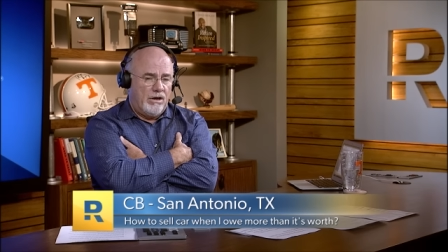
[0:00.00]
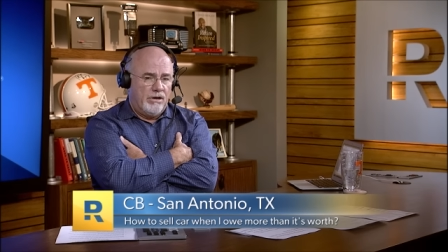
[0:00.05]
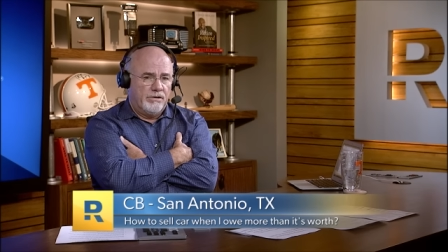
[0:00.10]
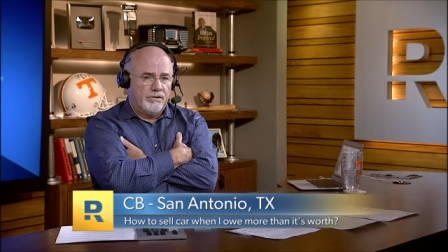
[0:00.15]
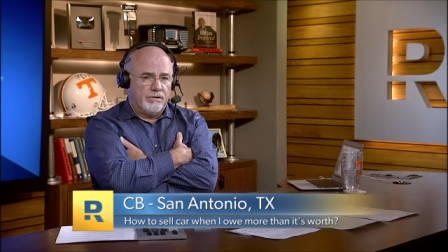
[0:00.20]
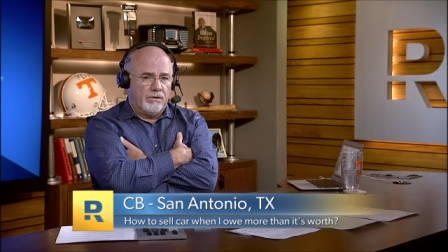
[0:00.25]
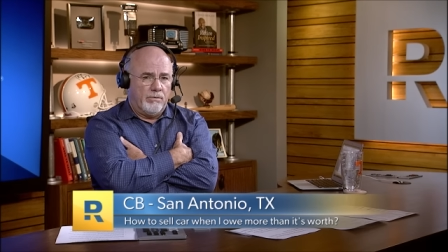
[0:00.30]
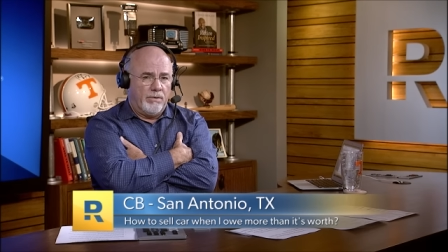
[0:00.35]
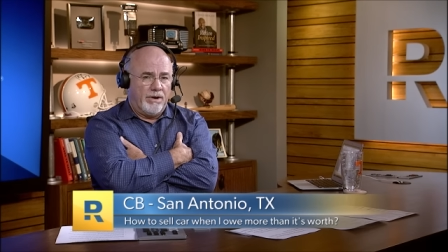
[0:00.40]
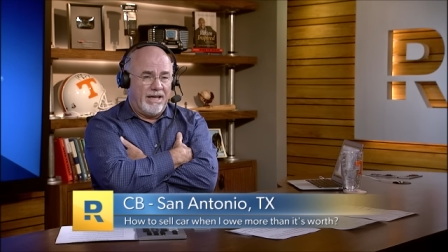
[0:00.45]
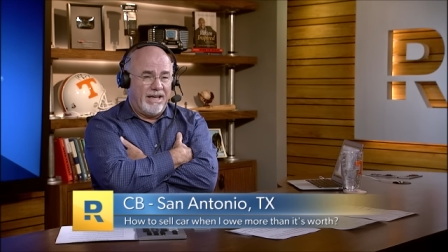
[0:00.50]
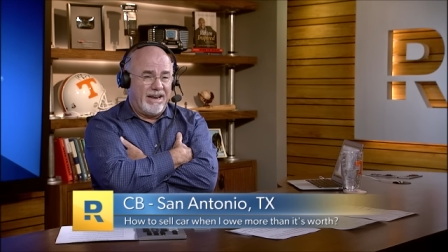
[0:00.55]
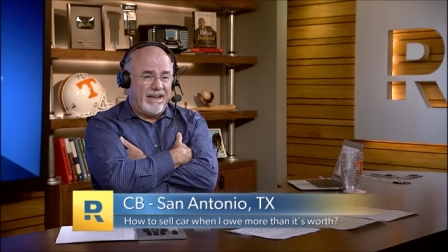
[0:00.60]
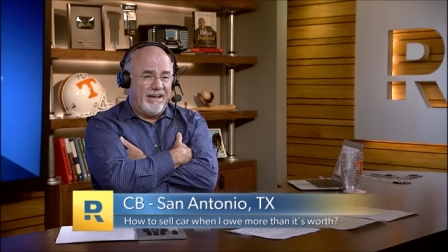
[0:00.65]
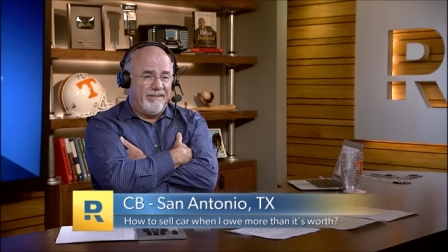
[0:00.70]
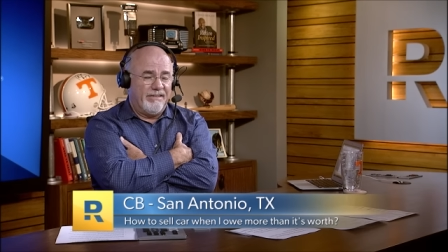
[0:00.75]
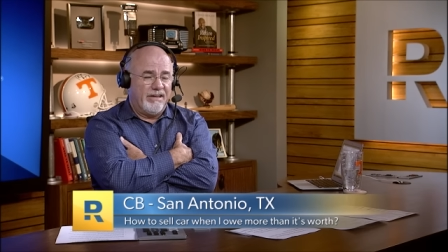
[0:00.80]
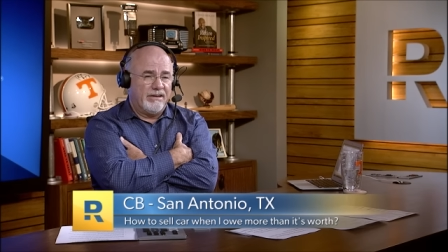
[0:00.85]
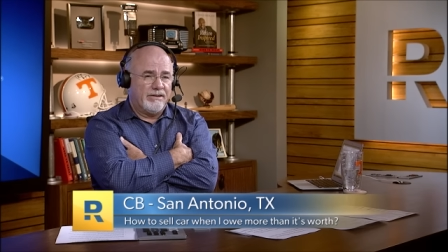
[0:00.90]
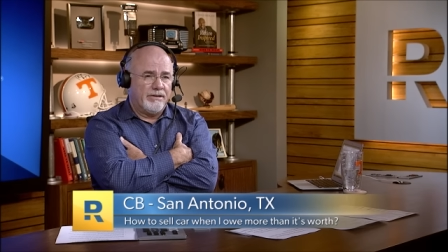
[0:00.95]
So yes, we got to
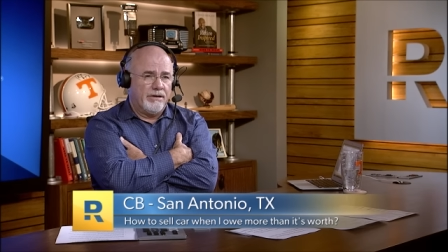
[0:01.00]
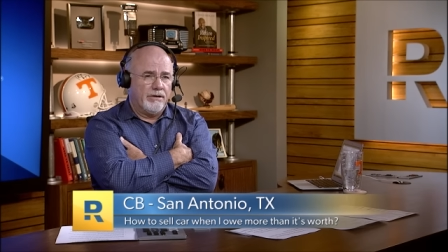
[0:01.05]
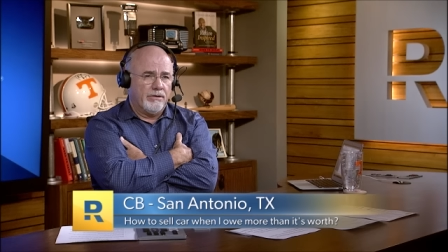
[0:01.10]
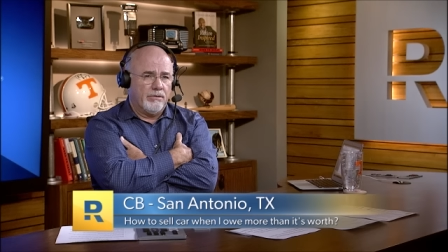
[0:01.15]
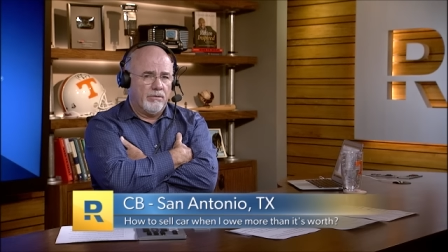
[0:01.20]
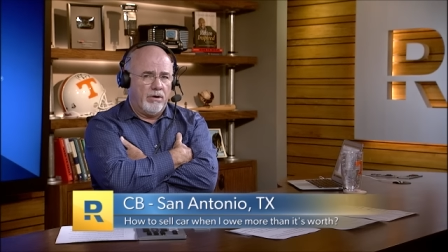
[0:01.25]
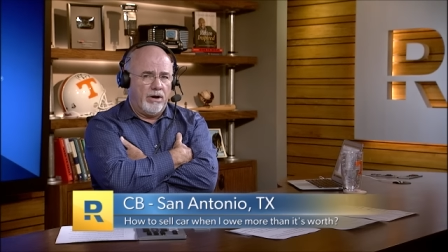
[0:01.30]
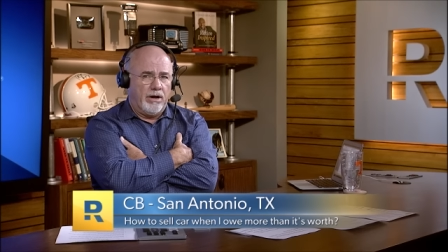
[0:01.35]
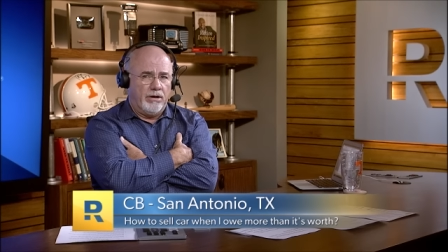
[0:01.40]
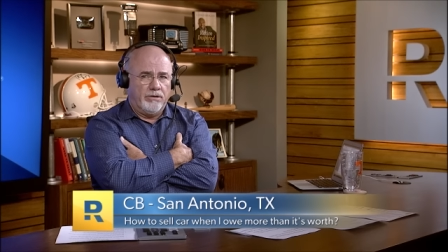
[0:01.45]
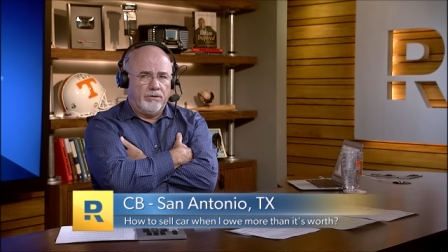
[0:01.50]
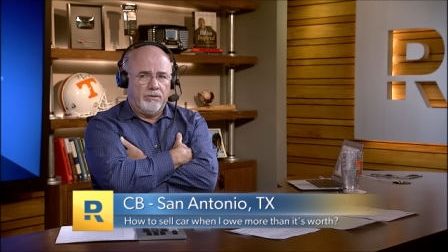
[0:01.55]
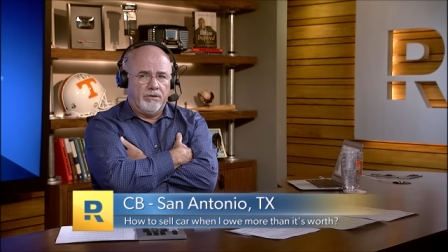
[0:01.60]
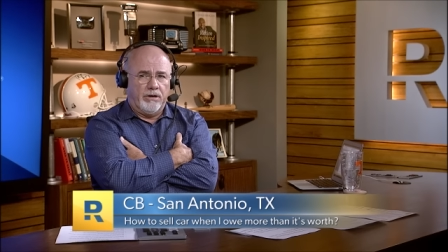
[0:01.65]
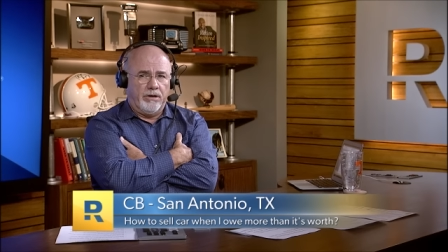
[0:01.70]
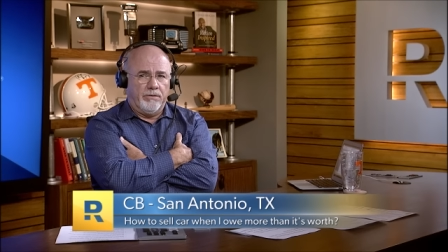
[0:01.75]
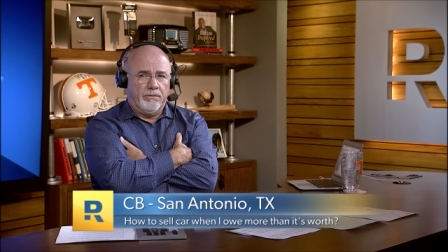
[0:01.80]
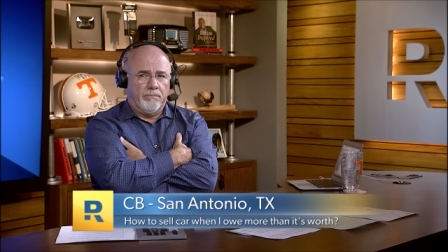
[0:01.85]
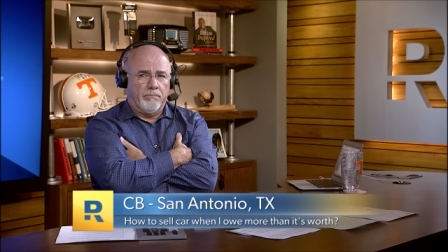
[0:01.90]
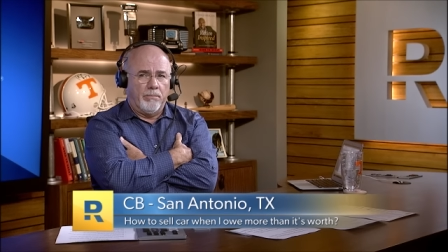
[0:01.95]
have that 10 grand. You can
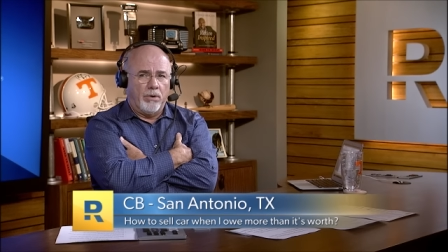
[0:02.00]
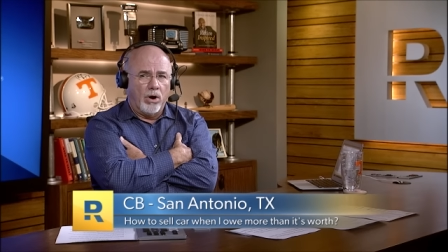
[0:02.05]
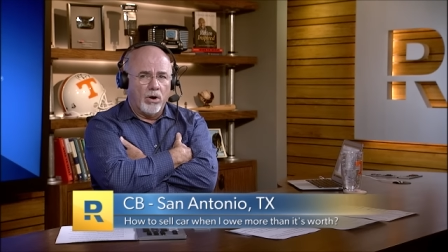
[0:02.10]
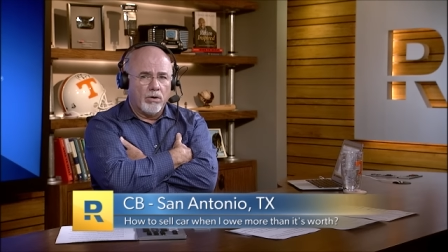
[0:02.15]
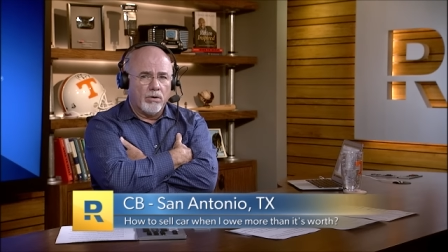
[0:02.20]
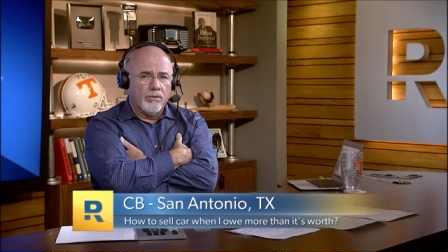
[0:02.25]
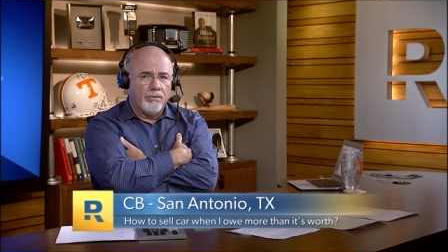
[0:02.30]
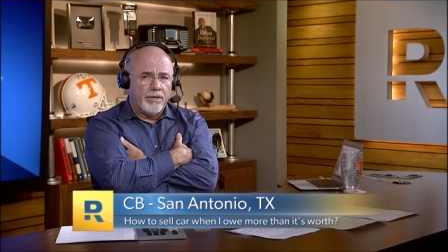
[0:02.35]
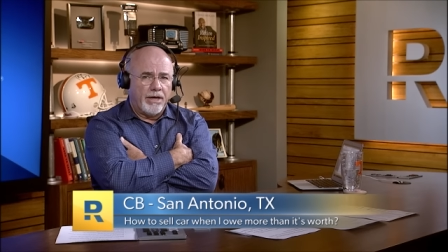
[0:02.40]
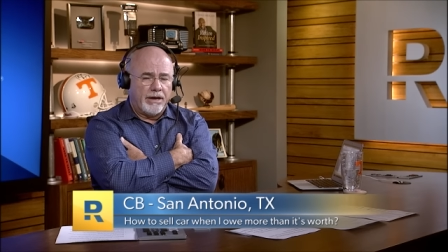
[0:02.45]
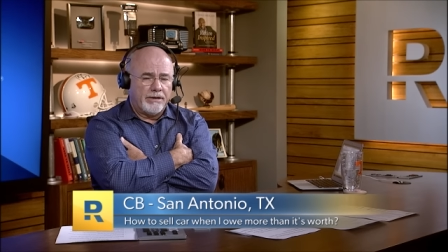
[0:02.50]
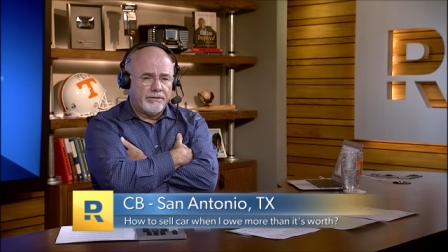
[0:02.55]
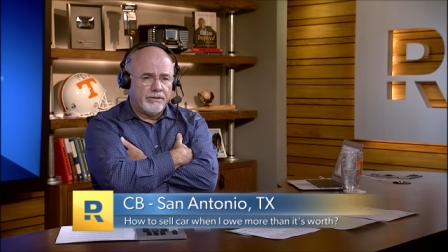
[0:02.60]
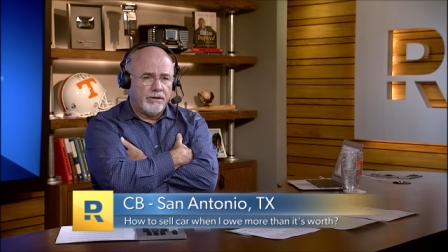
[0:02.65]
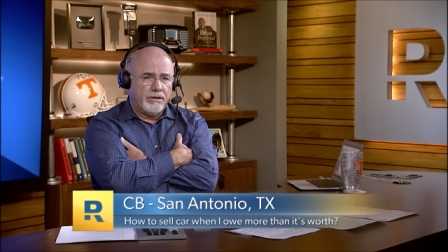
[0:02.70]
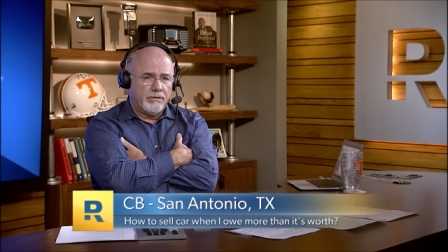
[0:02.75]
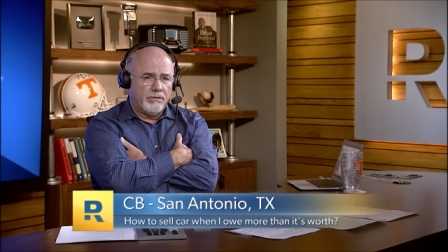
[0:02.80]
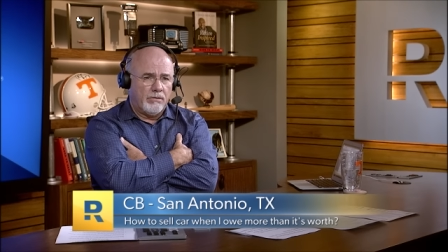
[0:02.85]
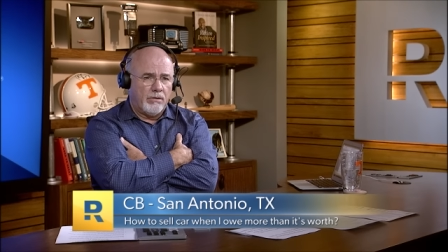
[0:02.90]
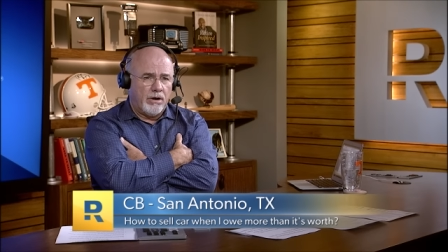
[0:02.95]
either borrow that
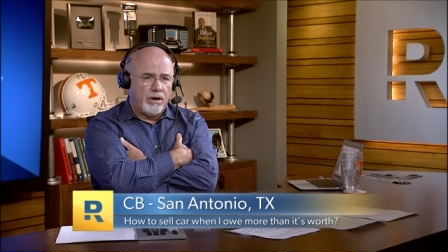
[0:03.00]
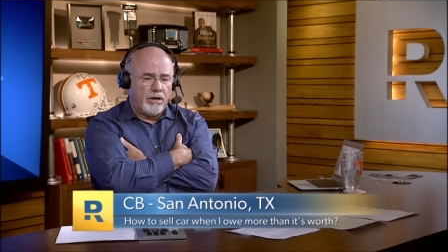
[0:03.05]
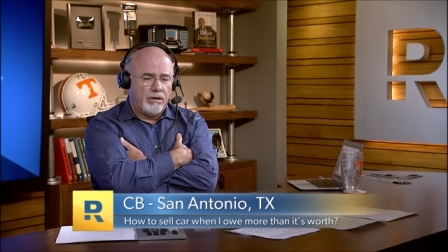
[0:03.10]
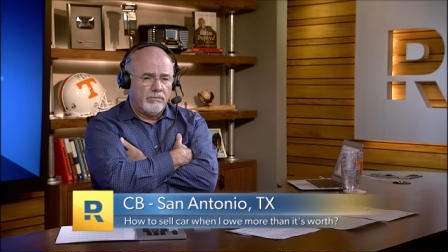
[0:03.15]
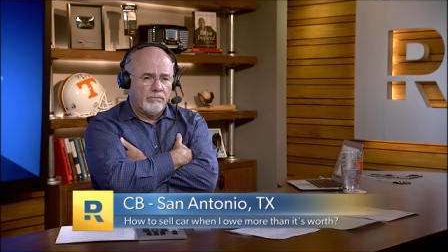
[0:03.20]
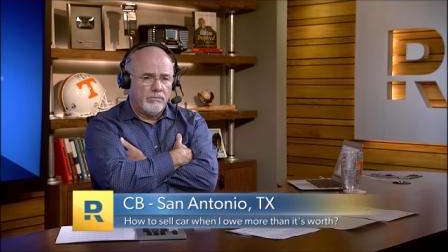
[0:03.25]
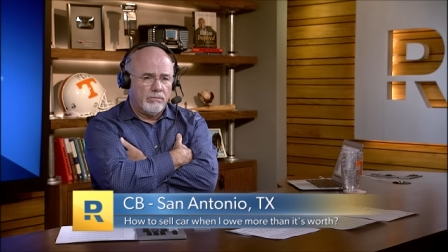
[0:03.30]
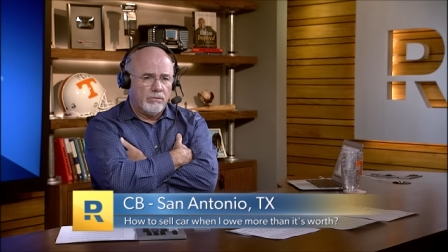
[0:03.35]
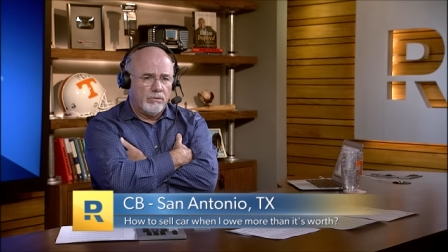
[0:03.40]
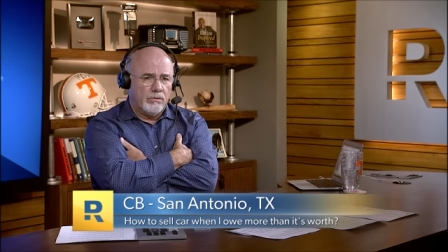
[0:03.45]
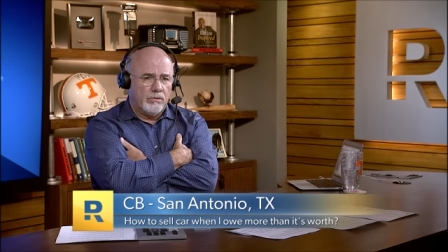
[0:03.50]
10 grand